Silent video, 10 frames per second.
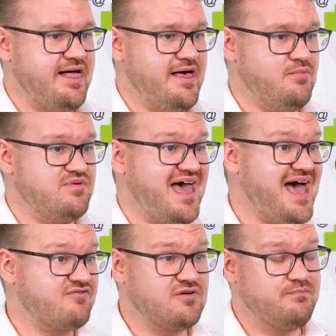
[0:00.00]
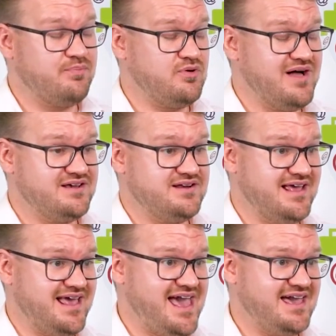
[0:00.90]
Um, with everyone bought in and
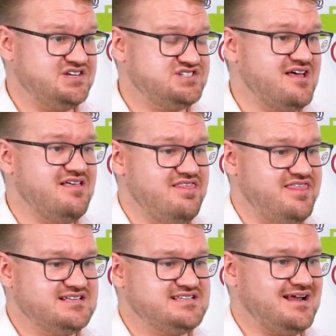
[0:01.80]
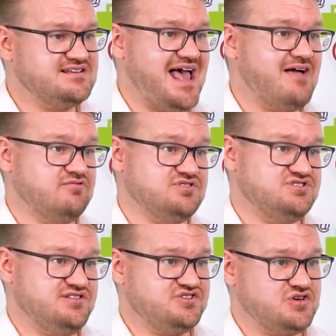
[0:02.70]
engaged, this allows everyone to
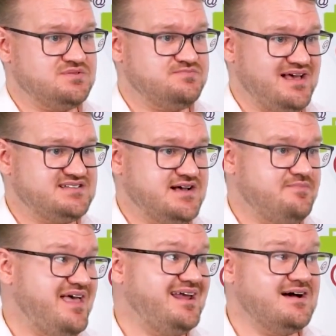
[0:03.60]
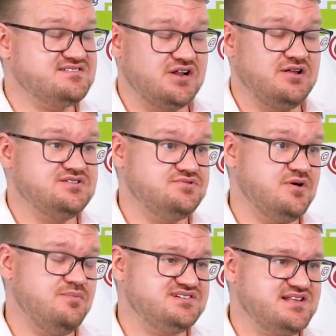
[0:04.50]
do their jobs better. It allows the client to
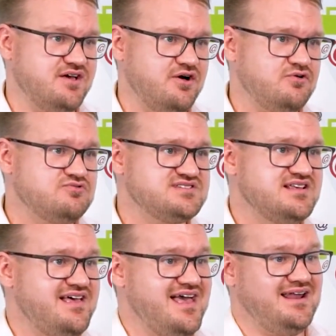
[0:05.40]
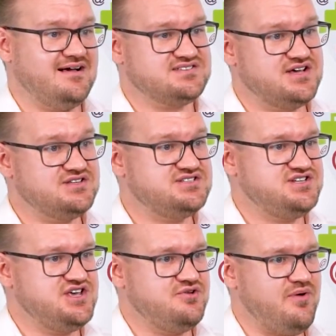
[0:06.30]
accomplish their goals. It allows us
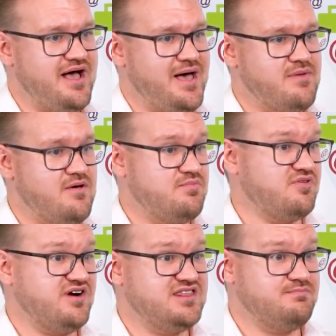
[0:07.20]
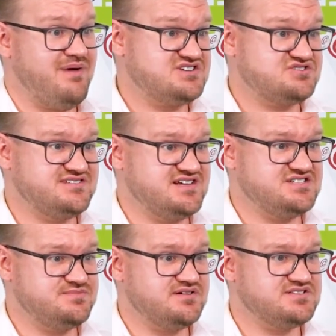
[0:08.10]
to um, provide the best
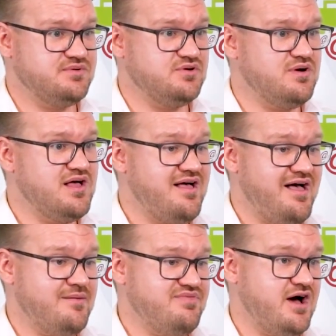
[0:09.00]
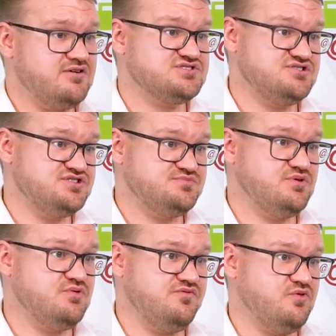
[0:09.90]
translations possible um, that are
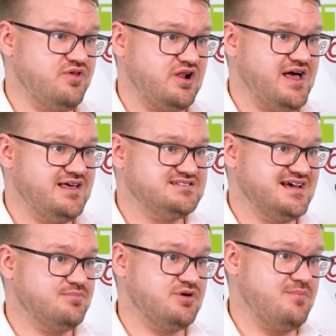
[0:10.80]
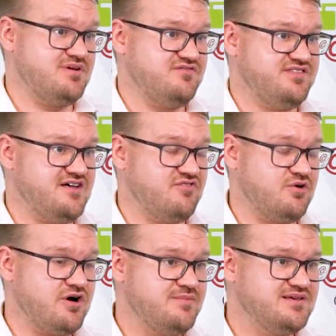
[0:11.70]
suitable for the client and appropriate for their
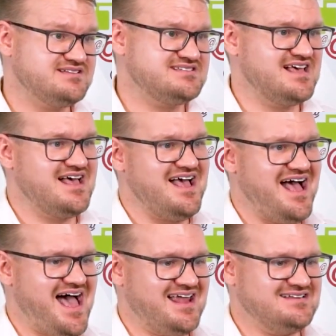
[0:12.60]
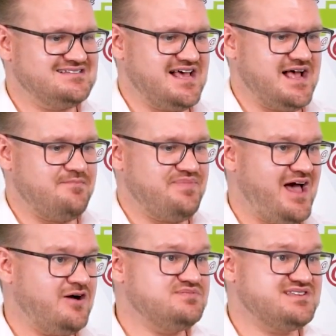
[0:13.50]
requirements and um,
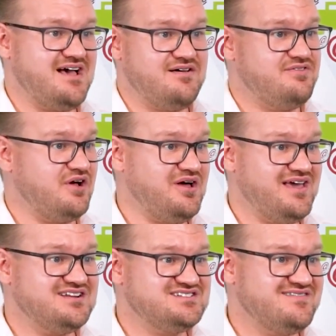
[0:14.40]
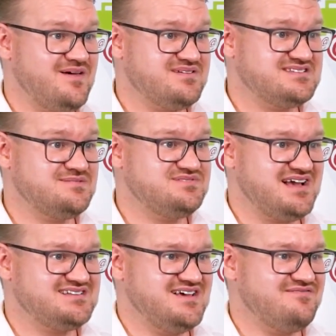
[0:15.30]
helps the client achieve their business
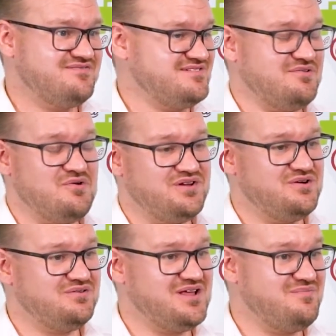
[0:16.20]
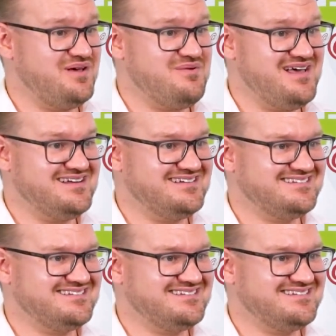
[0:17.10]
objective. All in all, a big win.